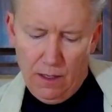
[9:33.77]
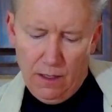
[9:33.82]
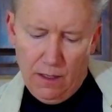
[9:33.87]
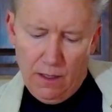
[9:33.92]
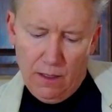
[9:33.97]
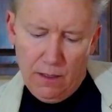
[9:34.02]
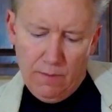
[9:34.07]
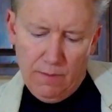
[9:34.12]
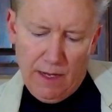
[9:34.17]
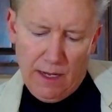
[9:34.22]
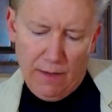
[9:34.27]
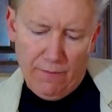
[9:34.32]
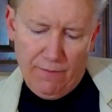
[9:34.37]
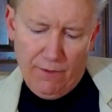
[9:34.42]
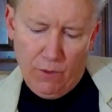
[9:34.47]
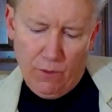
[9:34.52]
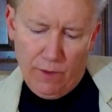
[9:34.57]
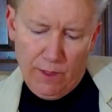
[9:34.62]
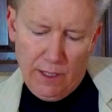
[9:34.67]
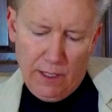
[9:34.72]
Let's make a
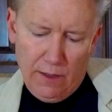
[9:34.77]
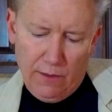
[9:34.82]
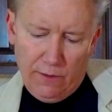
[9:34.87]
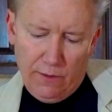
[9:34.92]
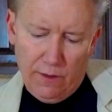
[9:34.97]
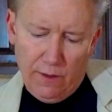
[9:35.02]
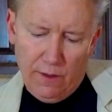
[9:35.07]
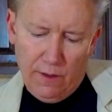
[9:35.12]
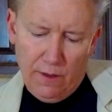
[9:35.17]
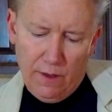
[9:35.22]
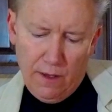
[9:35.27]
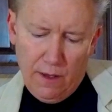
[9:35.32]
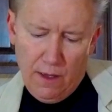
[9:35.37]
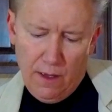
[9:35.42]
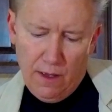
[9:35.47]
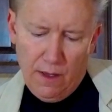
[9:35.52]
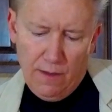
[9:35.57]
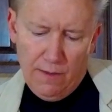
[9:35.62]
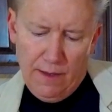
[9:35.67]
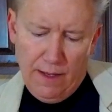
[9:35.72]
few of these.
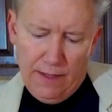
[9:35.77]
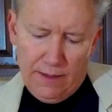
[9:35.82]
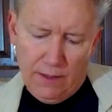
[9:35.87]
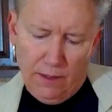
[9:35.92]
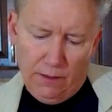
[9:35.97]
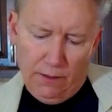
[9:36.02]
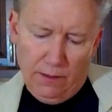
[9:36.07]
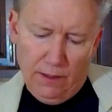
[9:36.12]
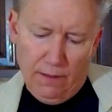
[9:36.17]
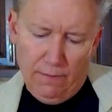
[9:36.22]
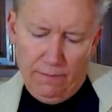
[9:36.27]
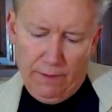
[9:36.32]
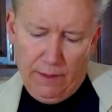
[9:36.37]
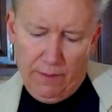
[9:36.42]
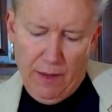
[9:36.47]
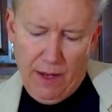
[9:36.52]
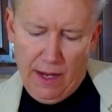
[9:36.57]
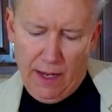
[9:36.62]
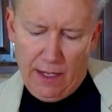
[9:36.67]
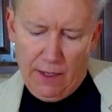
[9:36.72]
That's a lovely
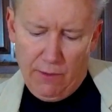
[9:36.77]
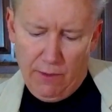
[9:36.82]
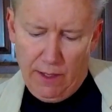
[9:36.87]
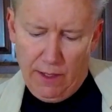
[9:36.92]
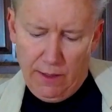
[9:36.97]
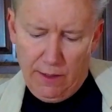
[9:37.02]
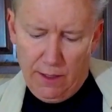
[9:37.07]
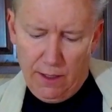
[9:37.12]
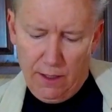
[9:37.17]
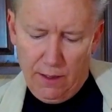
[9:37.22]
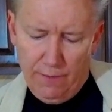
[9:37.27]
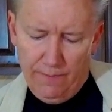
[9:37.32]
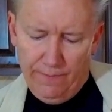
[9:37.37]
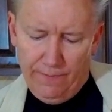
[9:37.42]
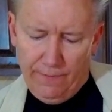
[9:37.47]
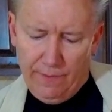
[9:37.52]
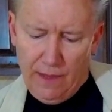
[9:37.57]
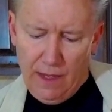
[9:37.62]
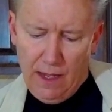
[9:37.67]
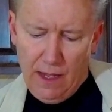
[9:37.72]
patty right there.
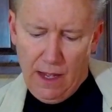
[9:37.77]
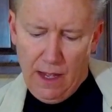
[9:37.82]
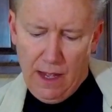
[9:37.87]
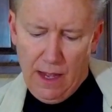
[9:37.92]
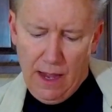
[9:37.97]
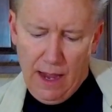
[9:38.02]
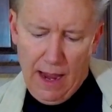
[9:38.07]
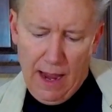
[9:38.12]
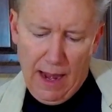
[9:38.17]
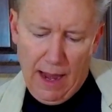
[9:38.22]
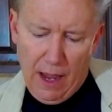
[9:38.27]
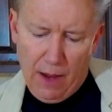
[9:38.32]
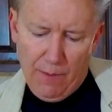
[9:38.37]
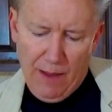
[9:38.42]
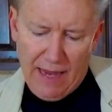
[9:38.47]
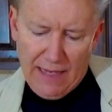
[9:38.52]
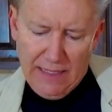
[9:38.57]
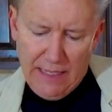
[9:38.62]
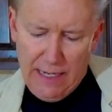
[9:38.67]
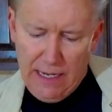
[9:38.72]
Hello,
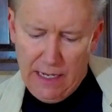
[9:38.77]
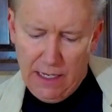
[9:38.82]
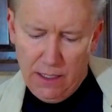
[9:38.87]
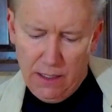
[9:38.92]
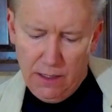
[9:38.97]
Patty. I